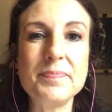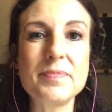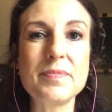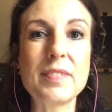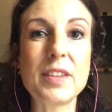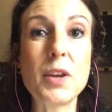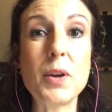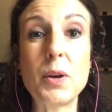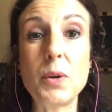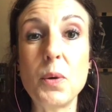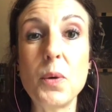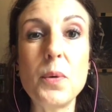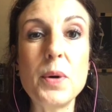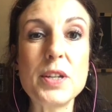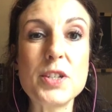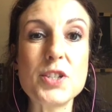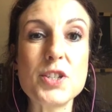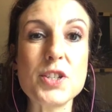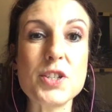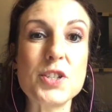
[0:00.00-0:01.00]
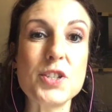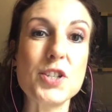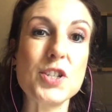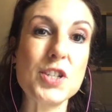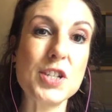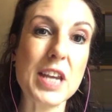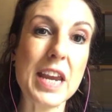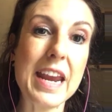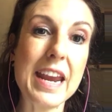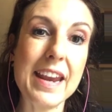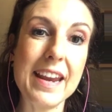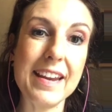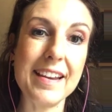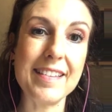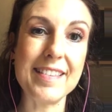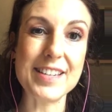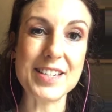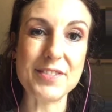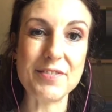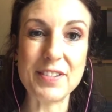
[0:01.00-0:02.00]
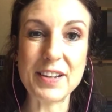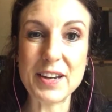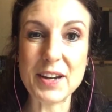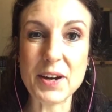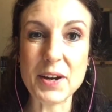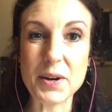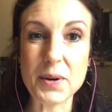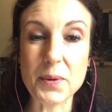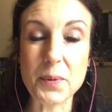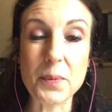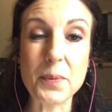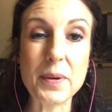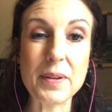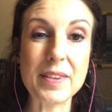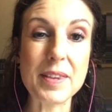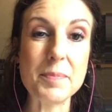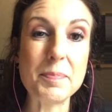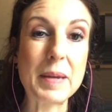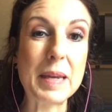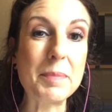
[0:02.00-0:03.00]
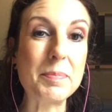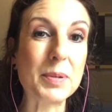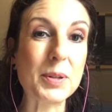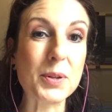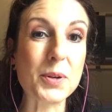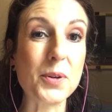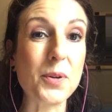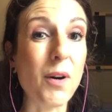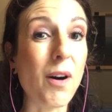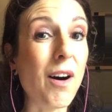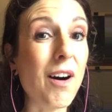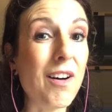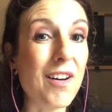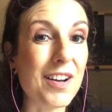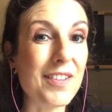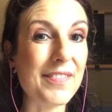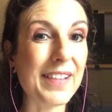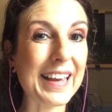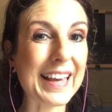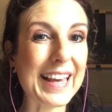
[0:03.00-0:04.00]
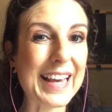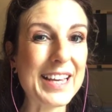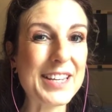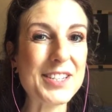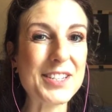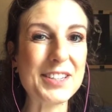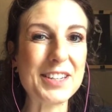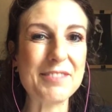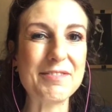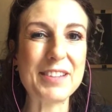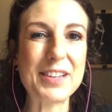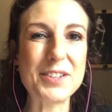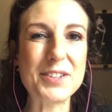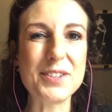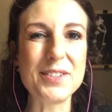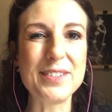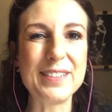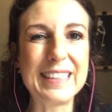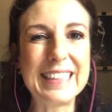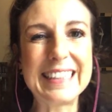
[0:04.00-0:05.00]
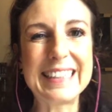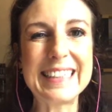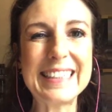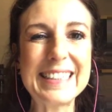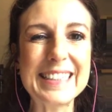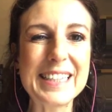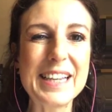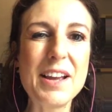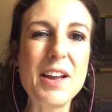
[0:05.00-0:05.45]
you can always just share this video with the people who are on vacation if they do need this.